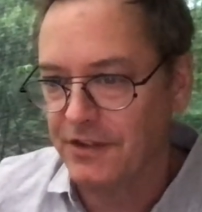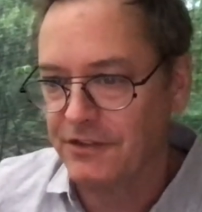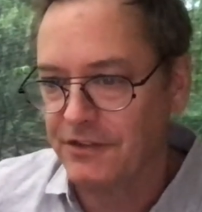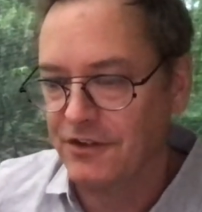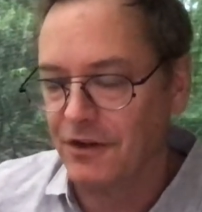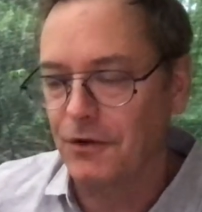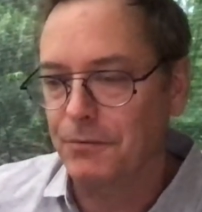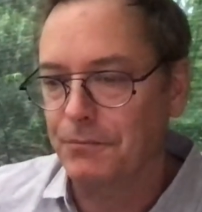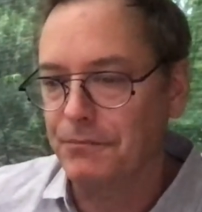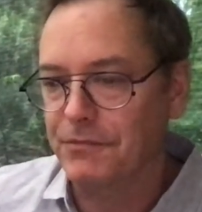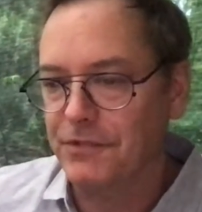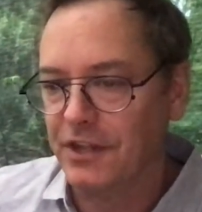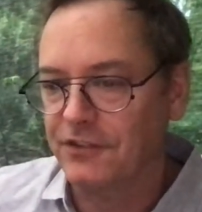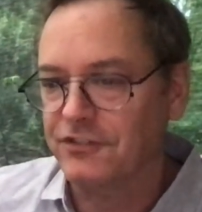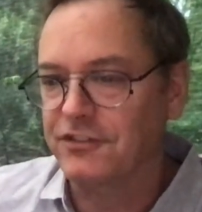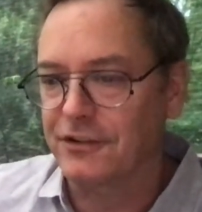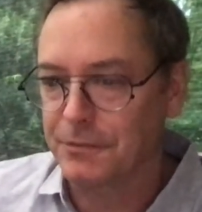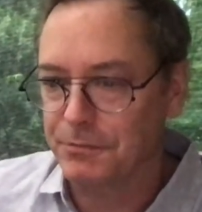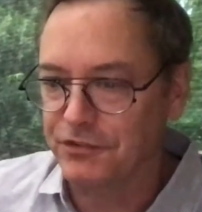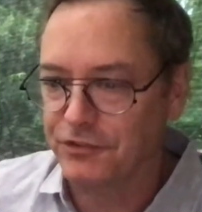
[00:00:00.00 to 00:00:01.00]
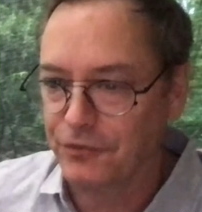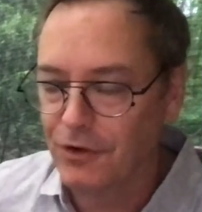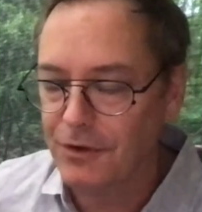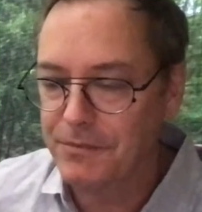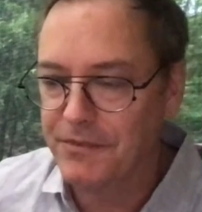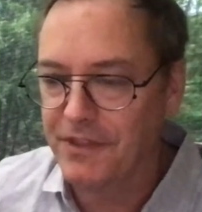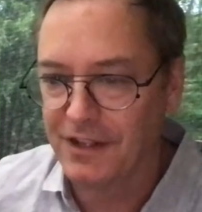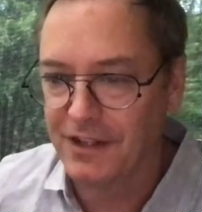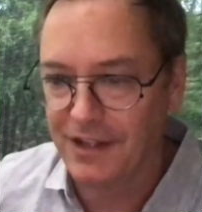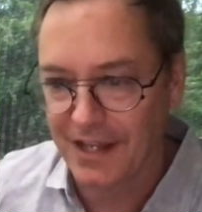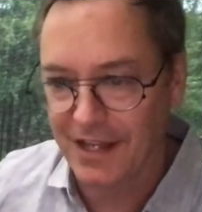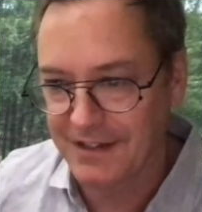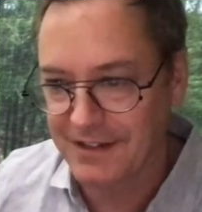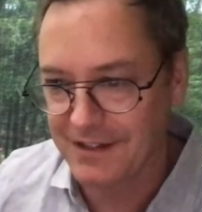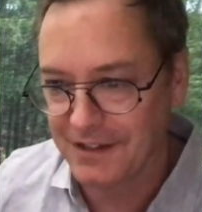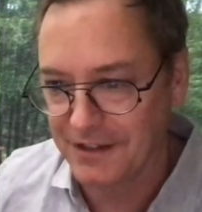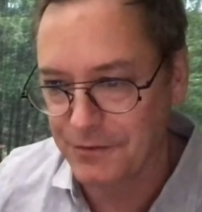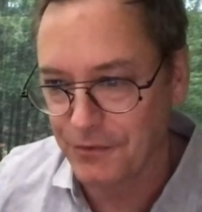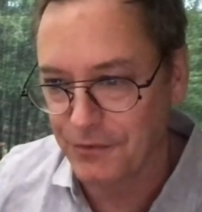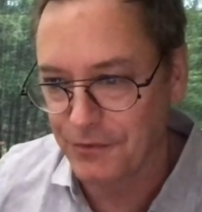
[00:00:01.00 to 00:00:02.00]
The dome doesn't absorb the
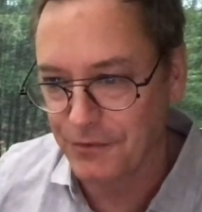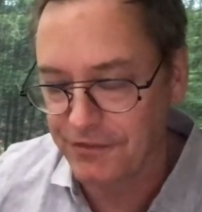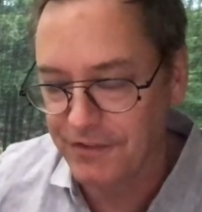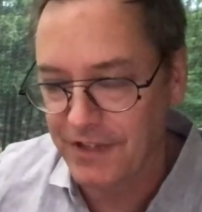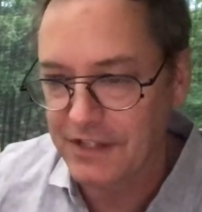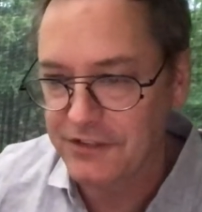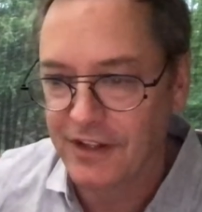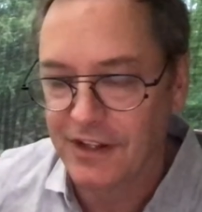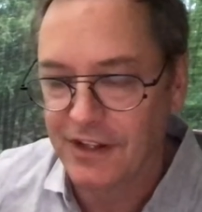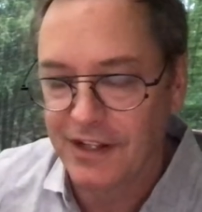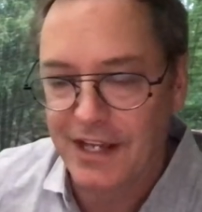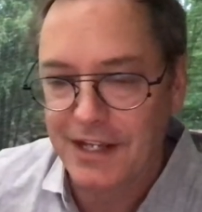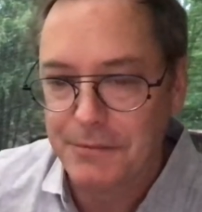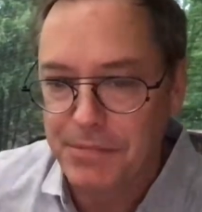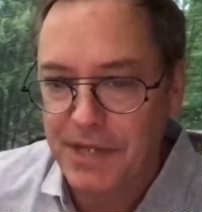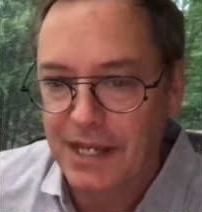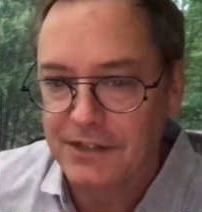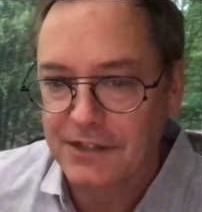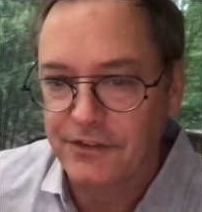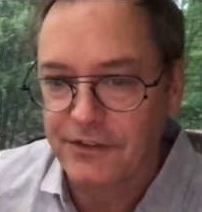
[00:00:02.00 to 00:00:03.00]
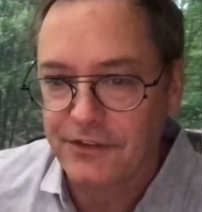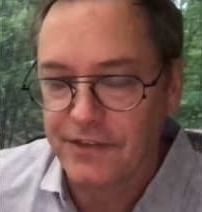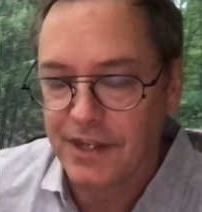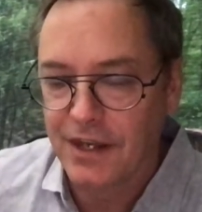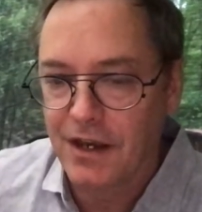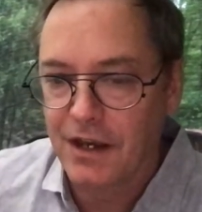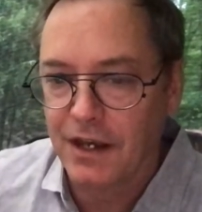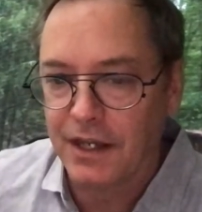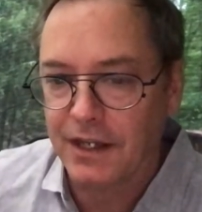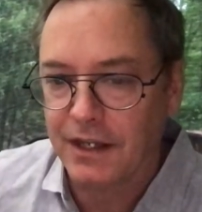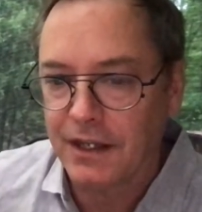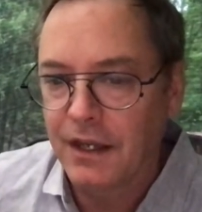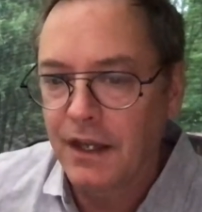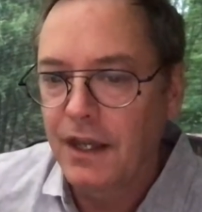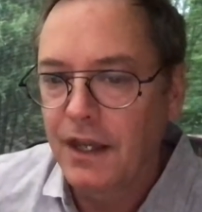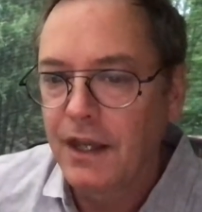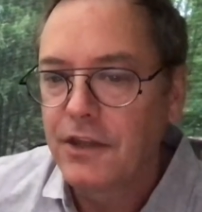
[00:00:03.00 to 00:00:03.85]
light, it reflects the light back to the eye.